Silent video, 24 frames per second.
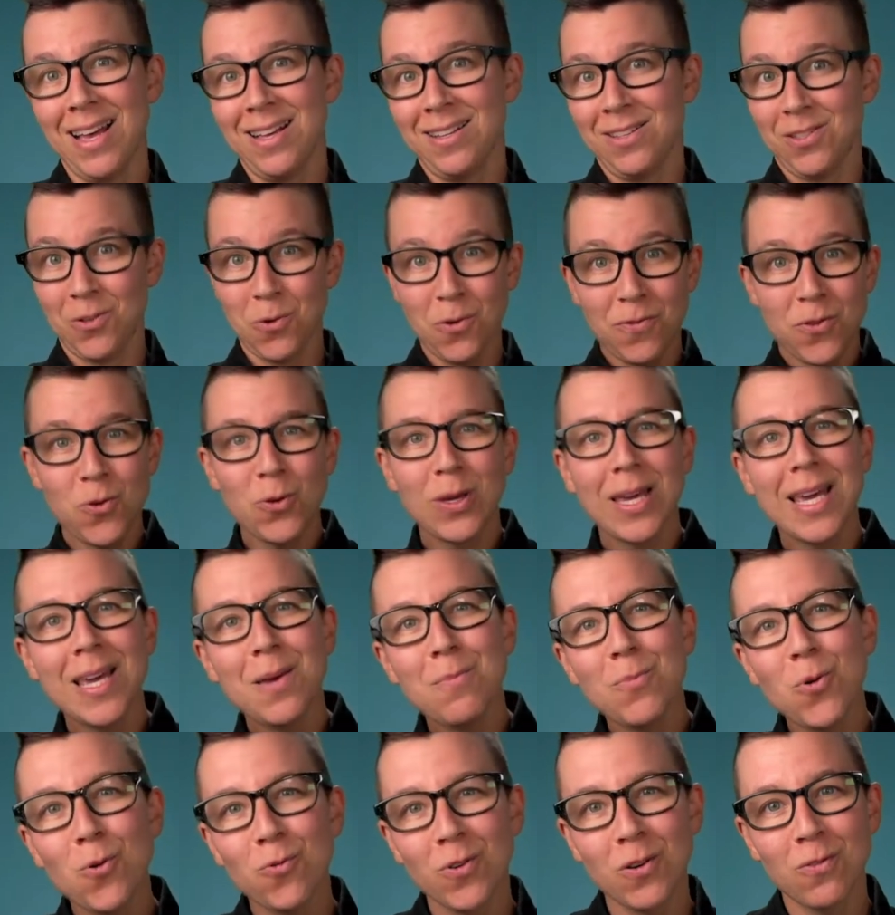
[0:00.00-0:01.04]
So if you keep
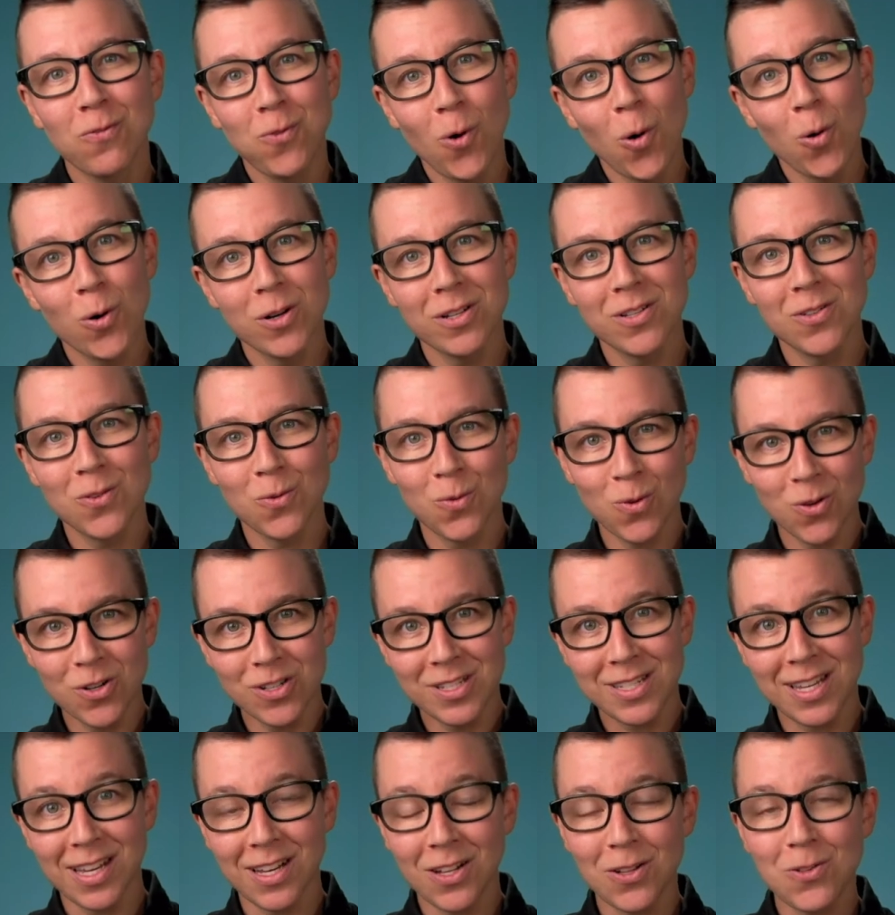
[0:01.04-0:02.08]
moving forward
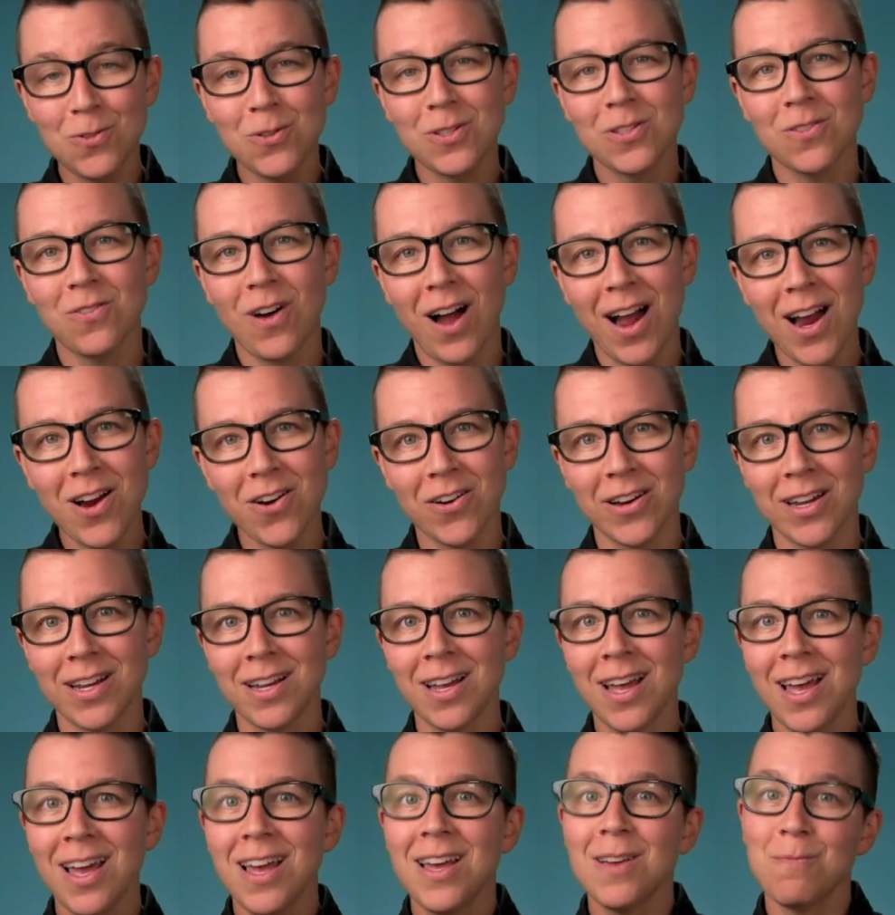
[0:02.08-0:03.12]
towards inclusive hiring,
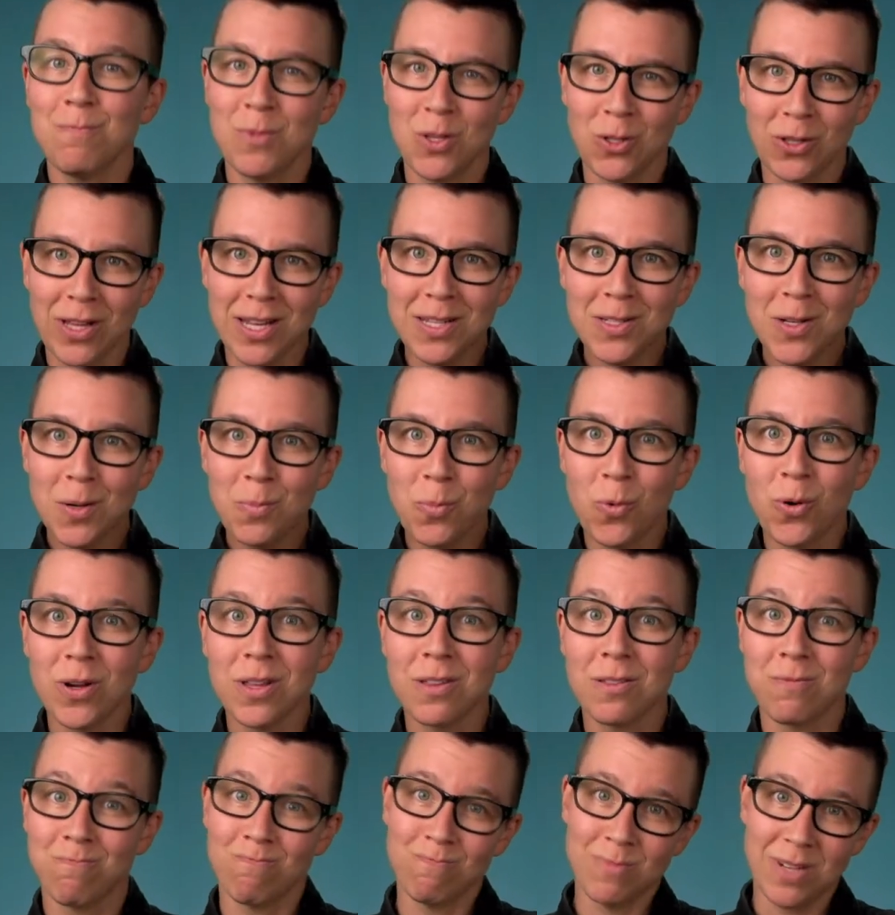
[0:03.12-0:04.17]
you'll end up
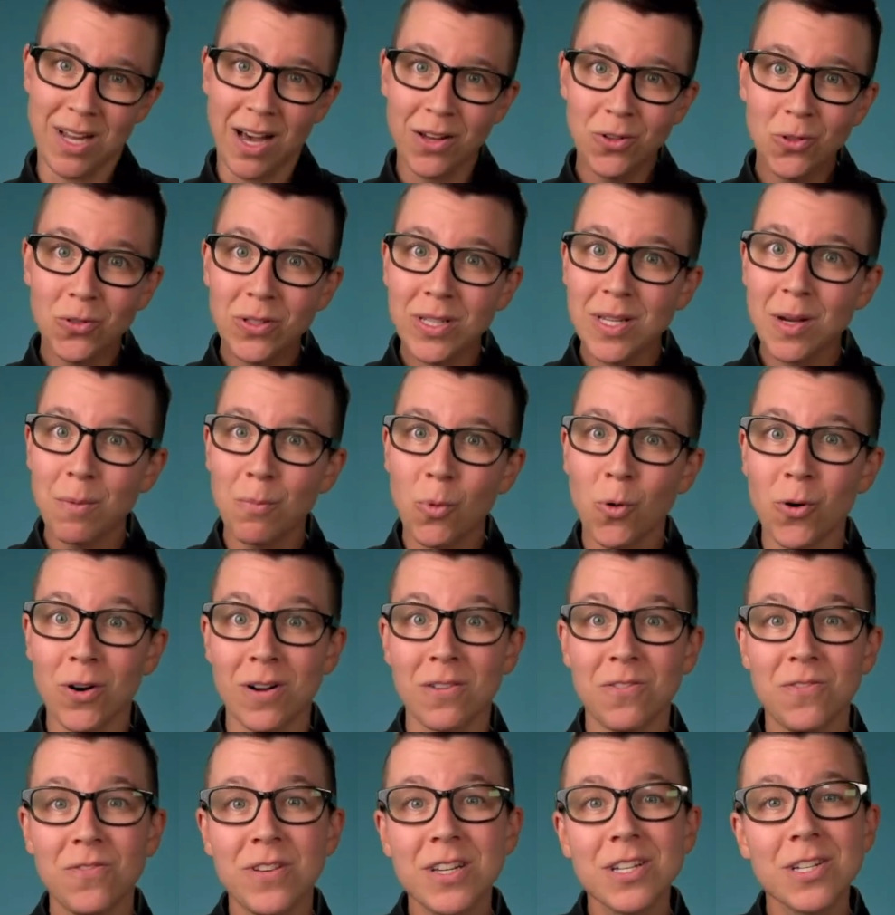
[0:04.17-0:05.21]
with not only a more
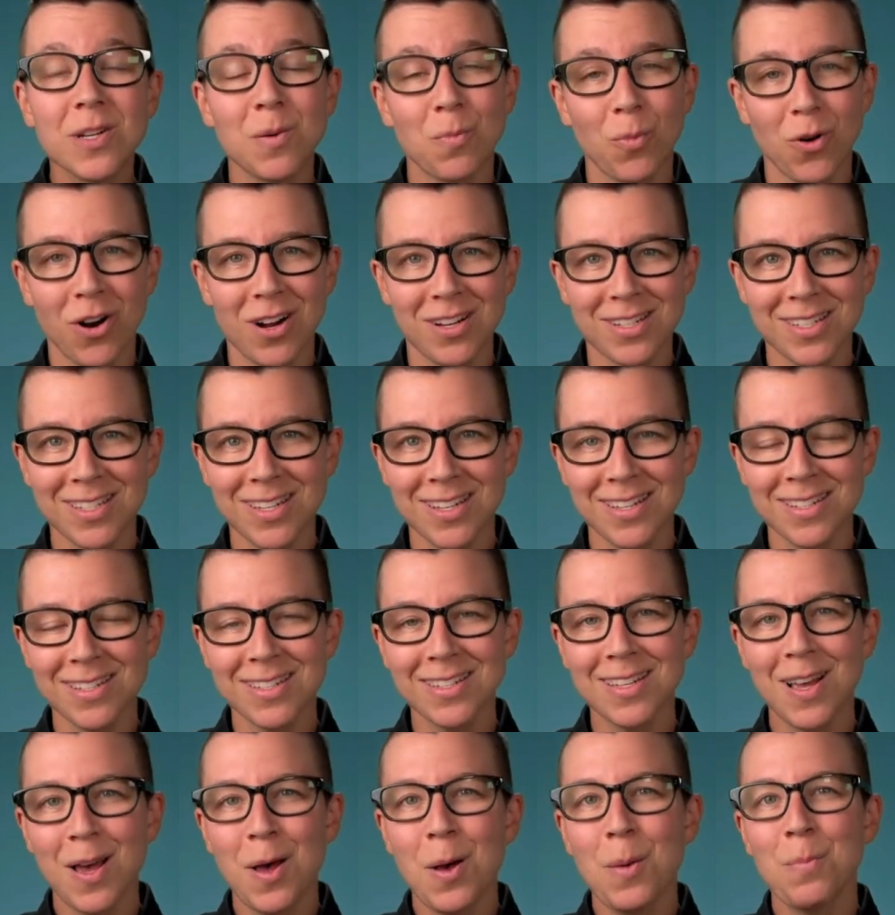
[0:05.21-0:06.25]
efficient
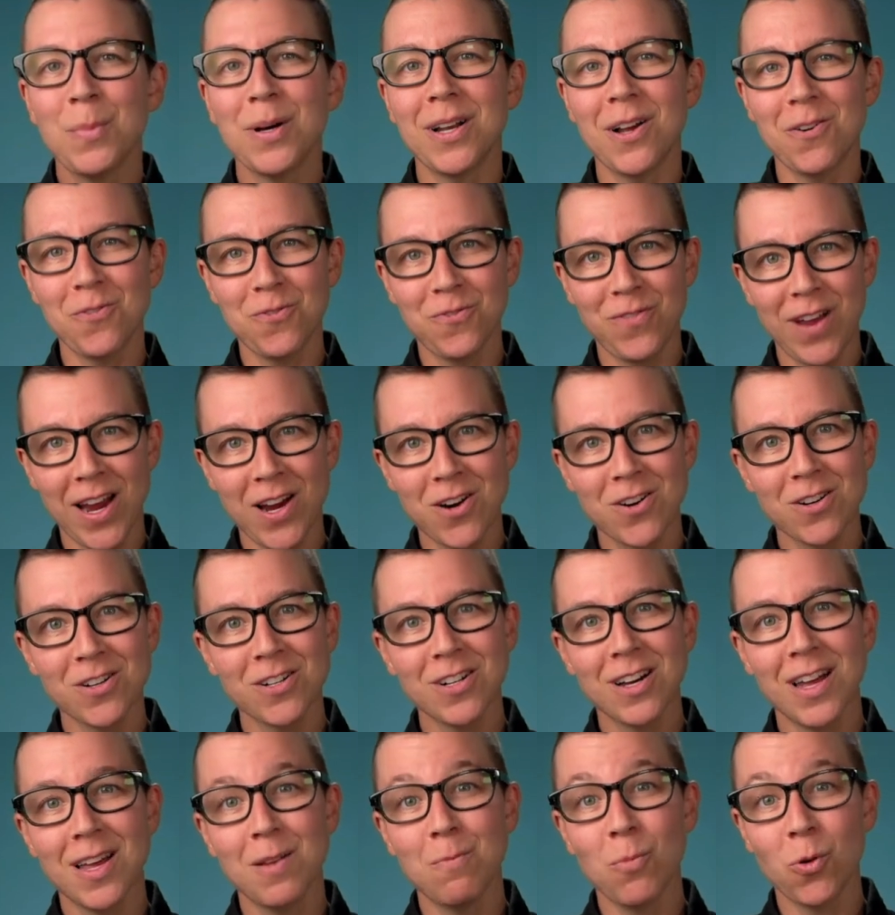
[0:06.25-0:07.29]
process, but a
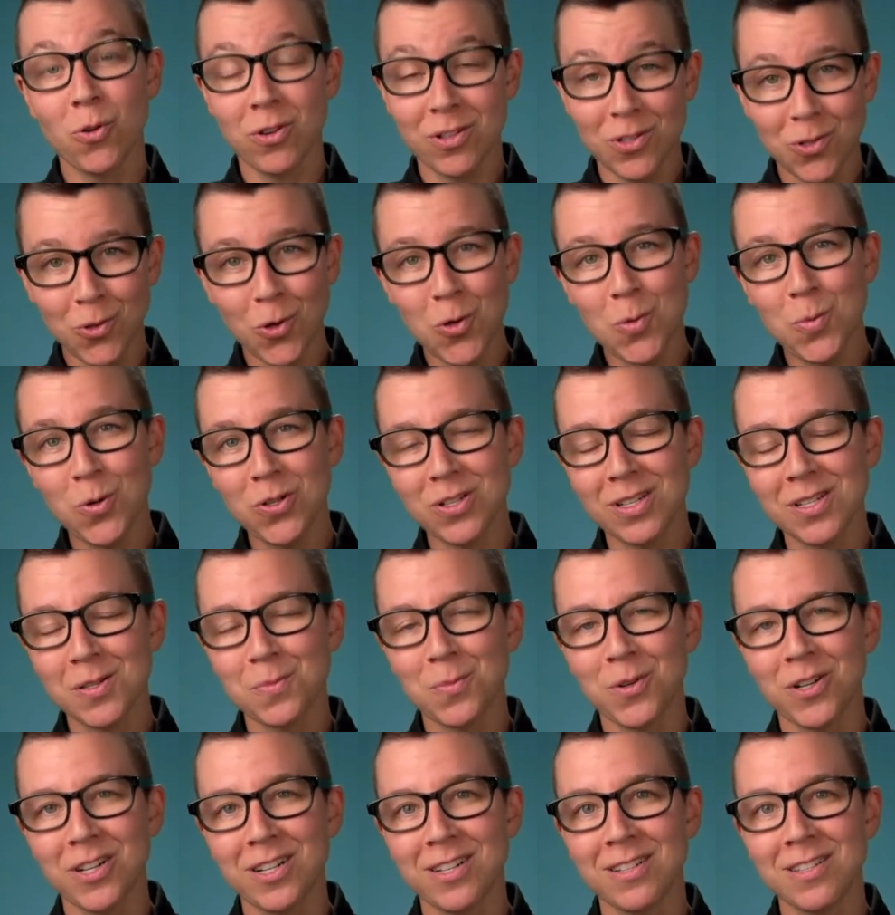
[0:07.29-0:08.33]
fairer and more enjoyable
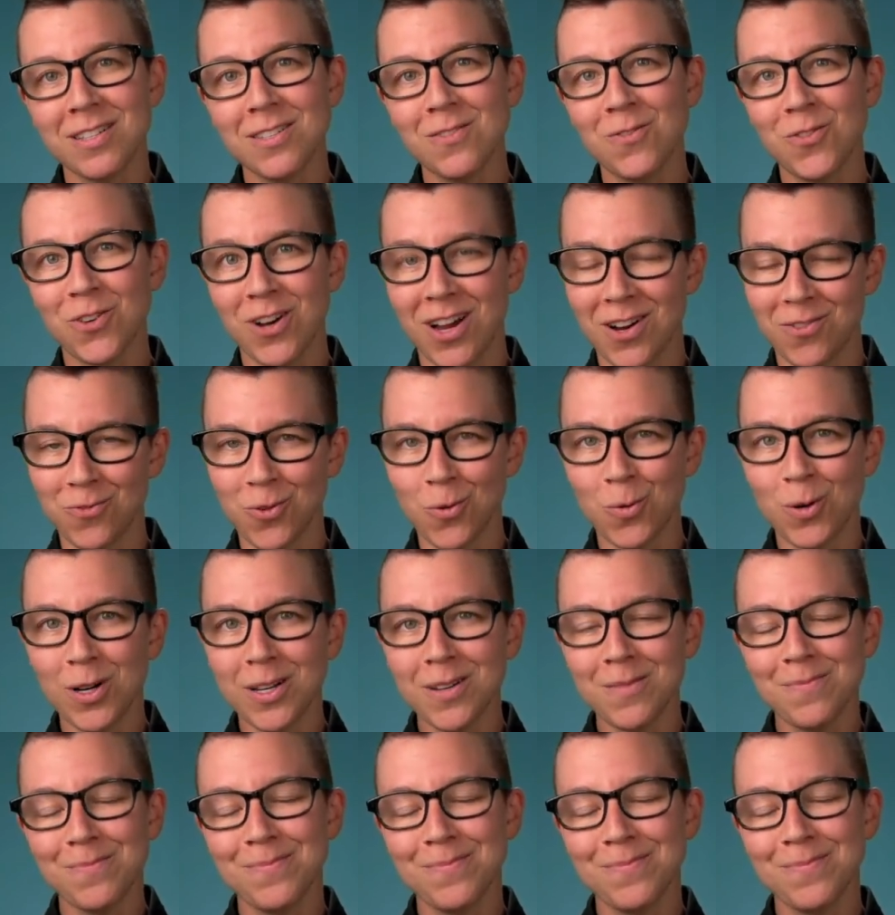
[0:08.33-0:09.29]
experience for everyone.